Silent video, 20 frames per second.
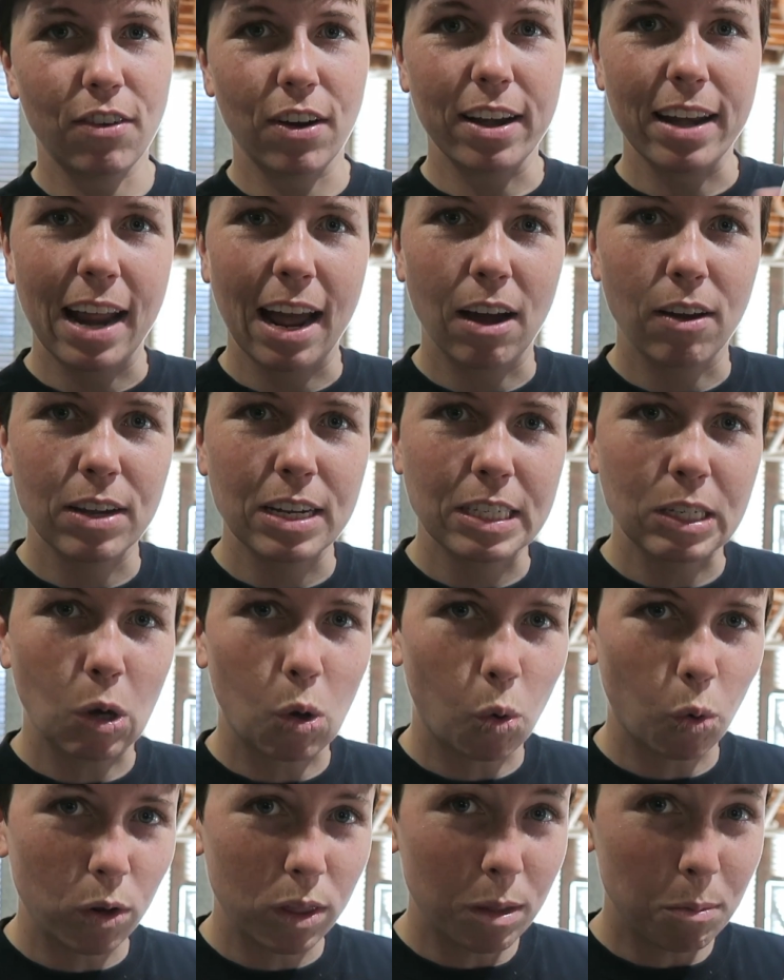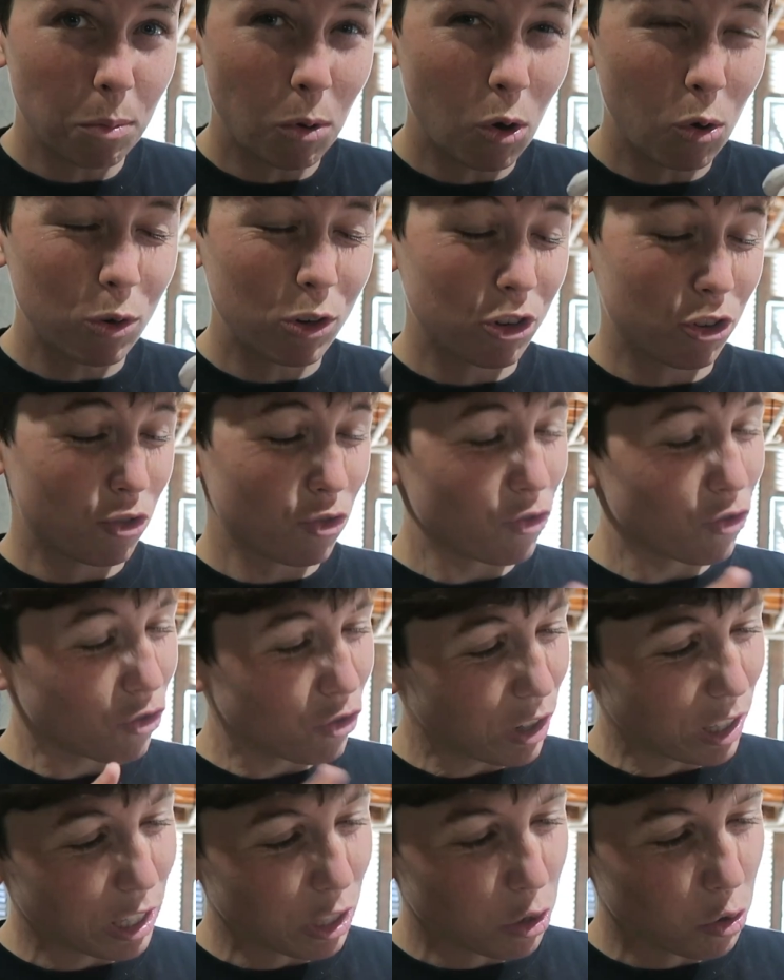Right now he's holding the bowl, which is
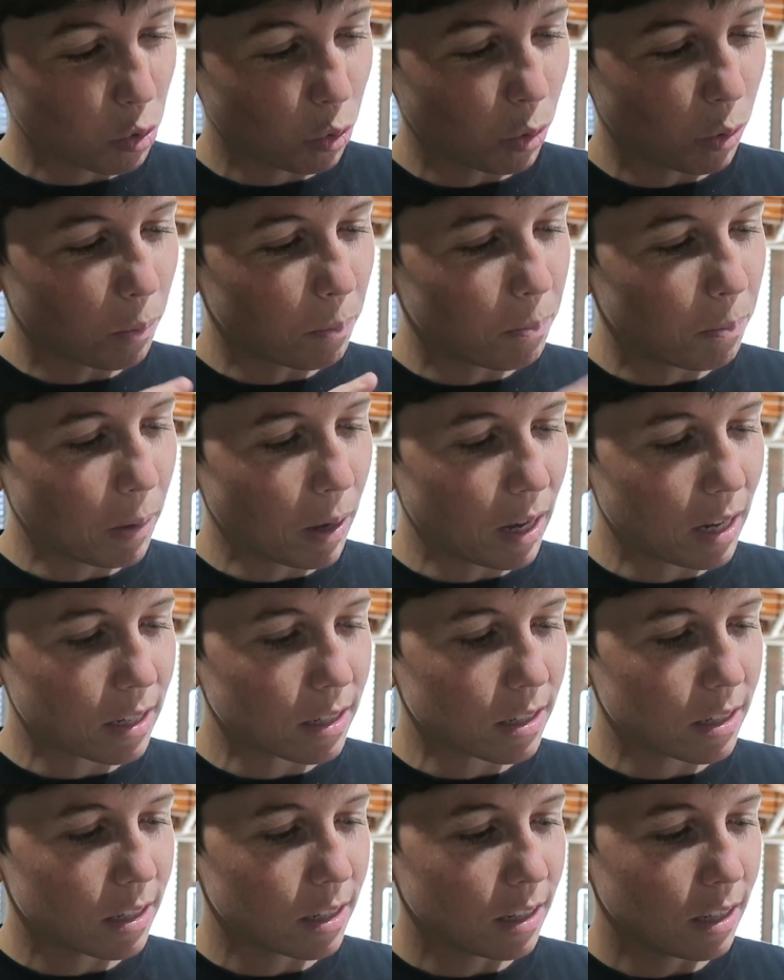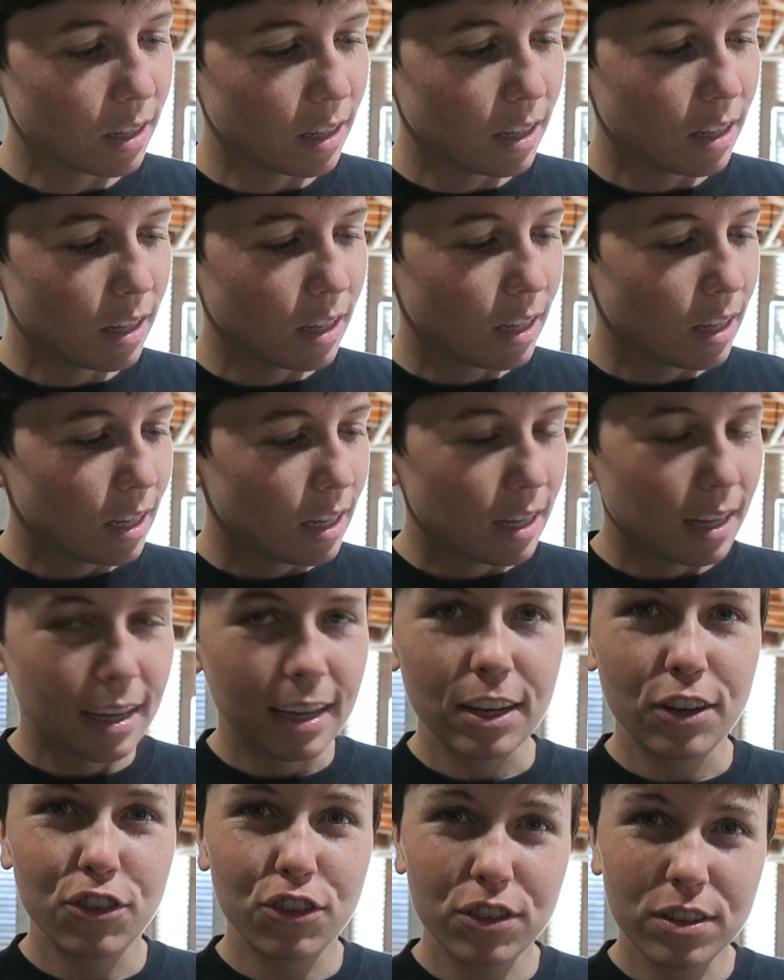really cool, but
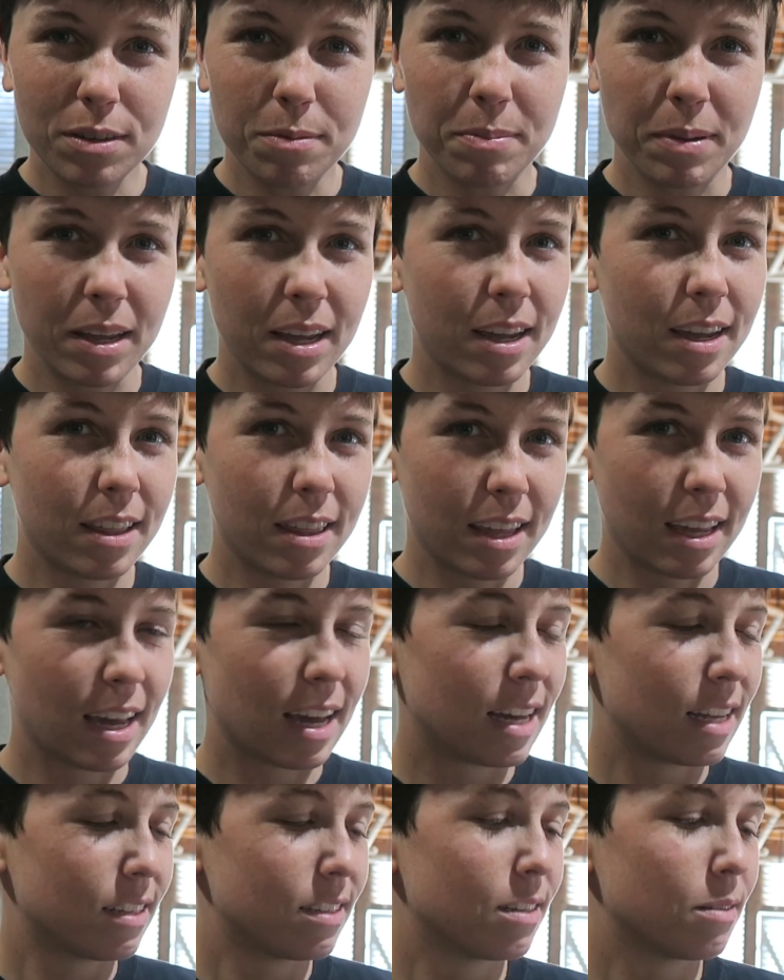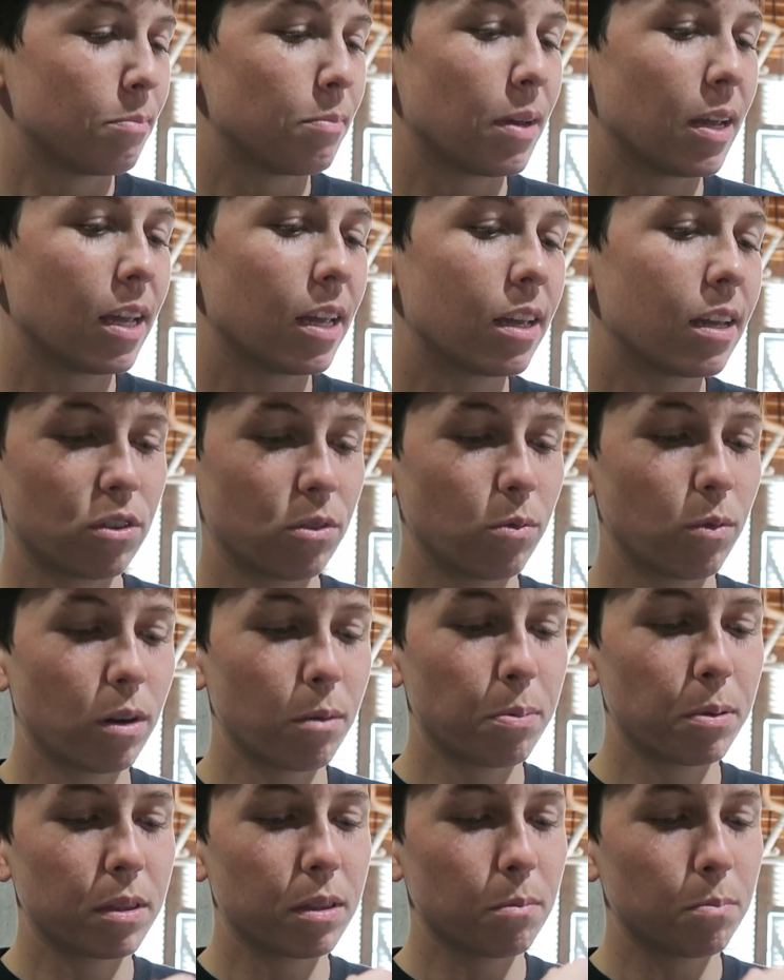it's just a pain in the ass to make. So I want
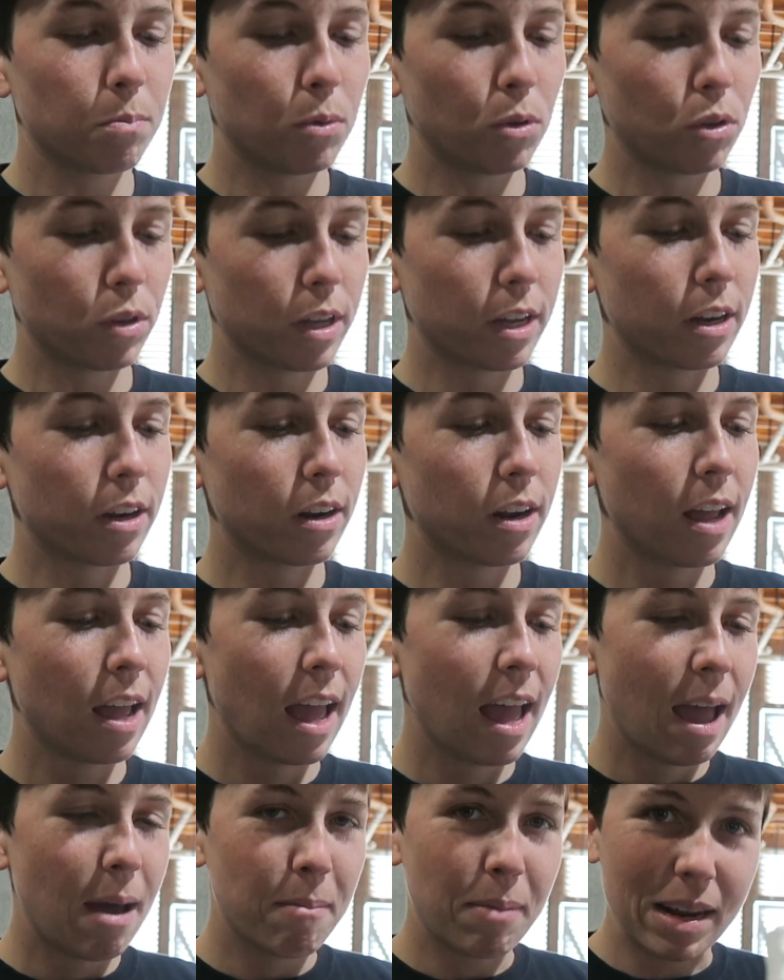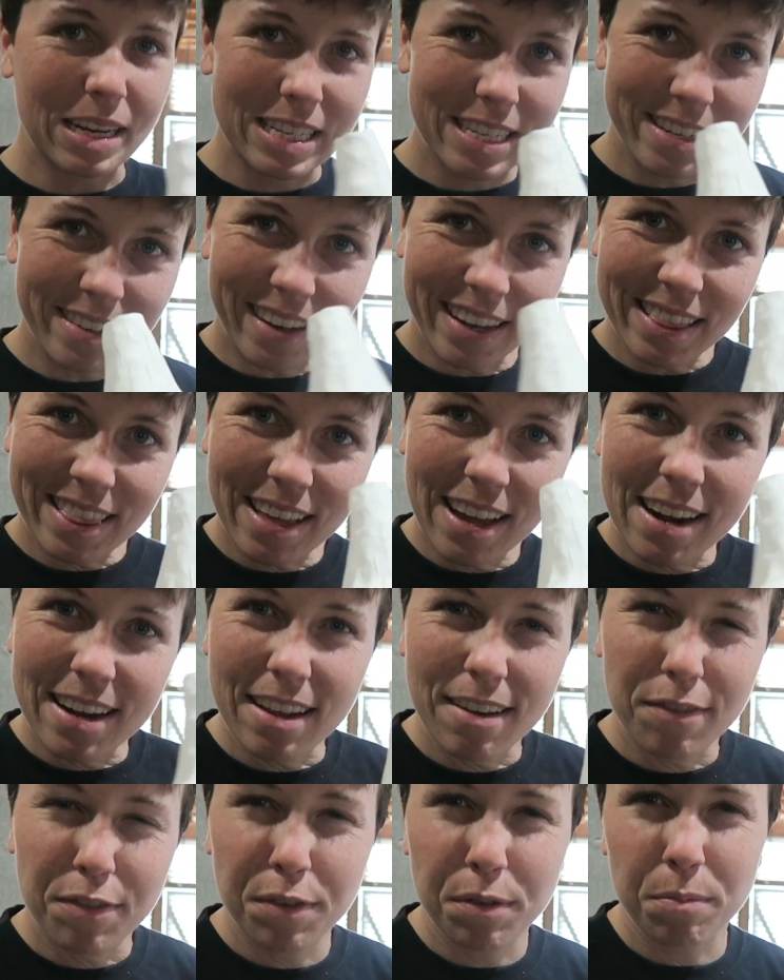to put the bowl here, but I still like the
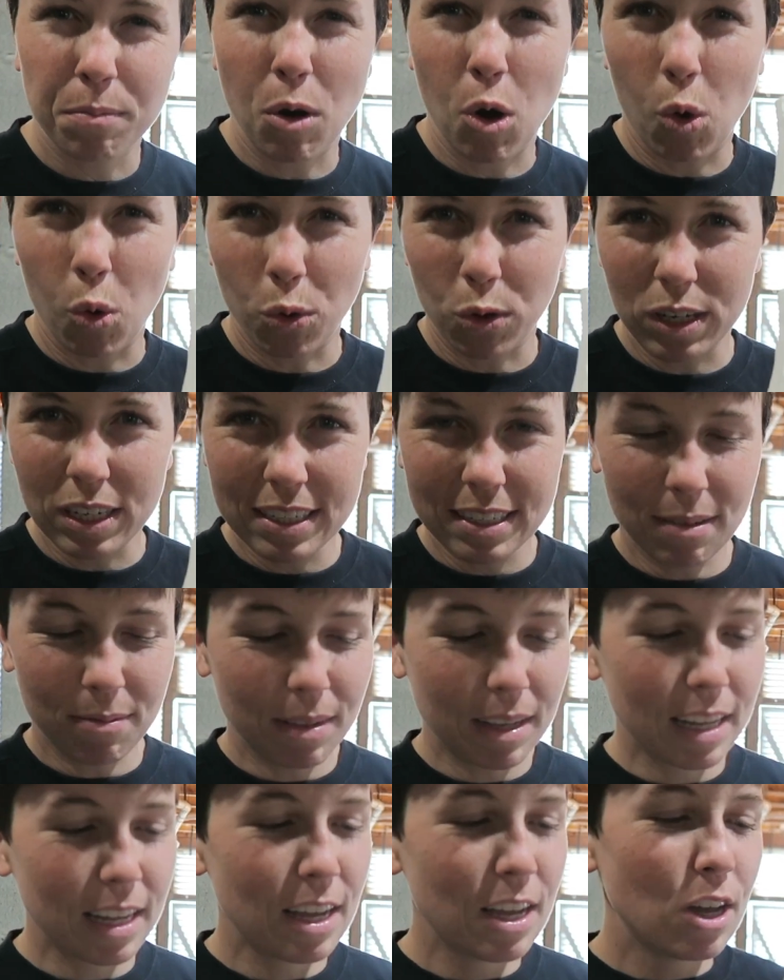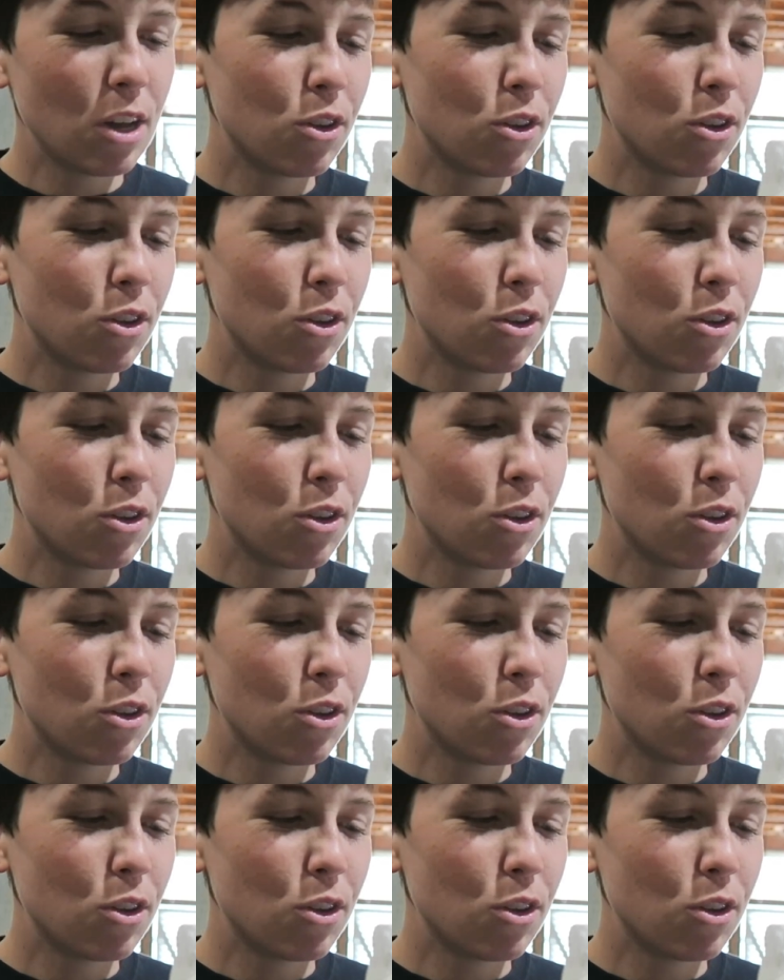idea of him holding something.